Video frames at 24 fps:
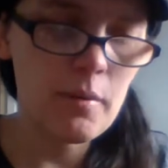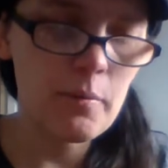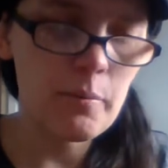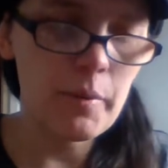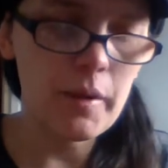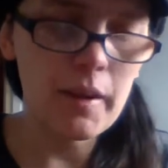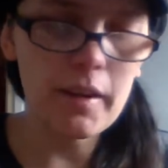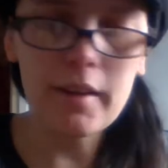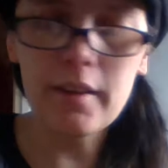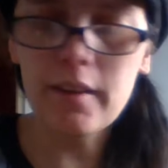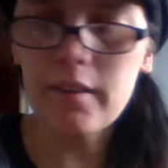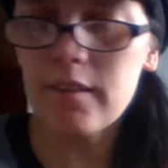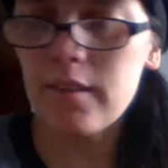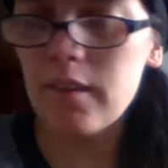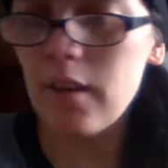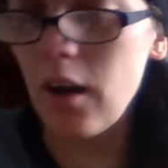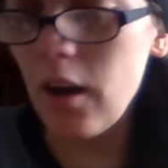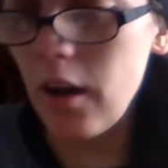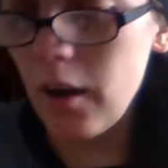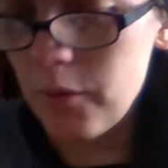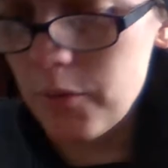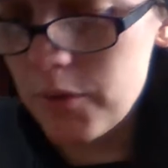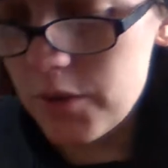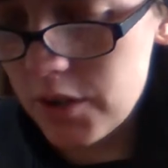because
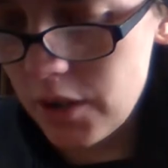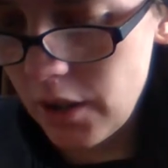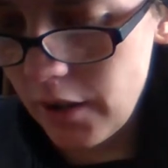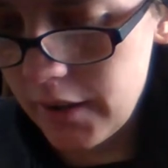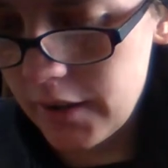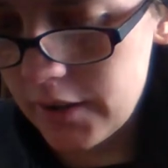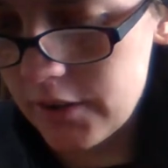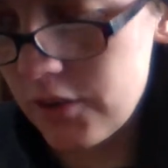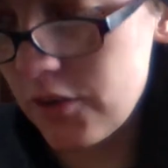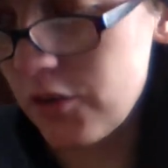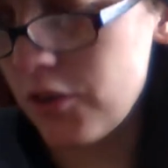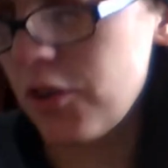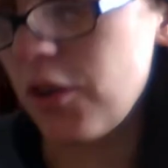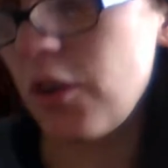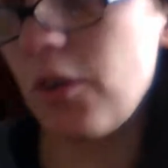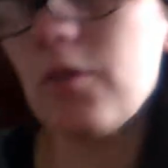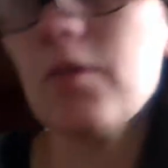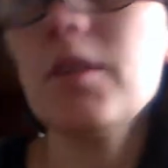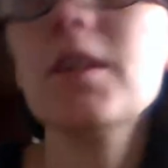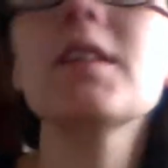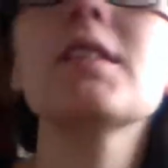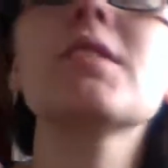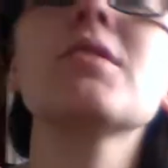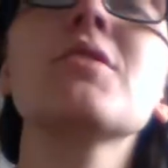I was going to show
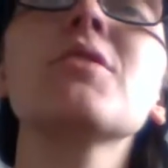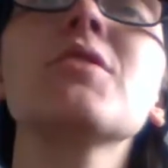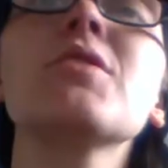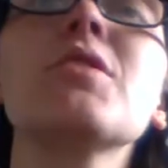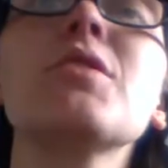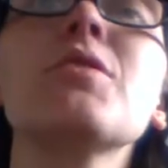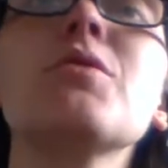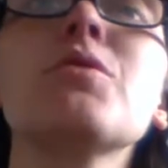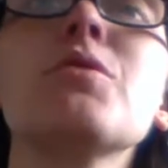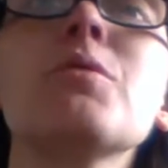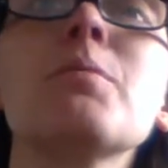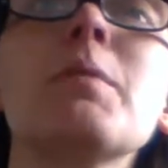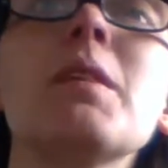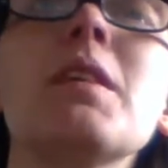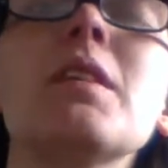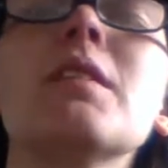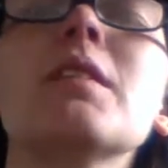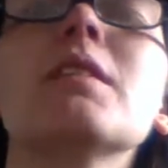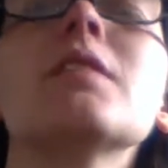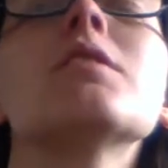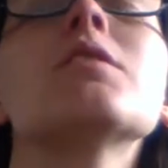these on social media.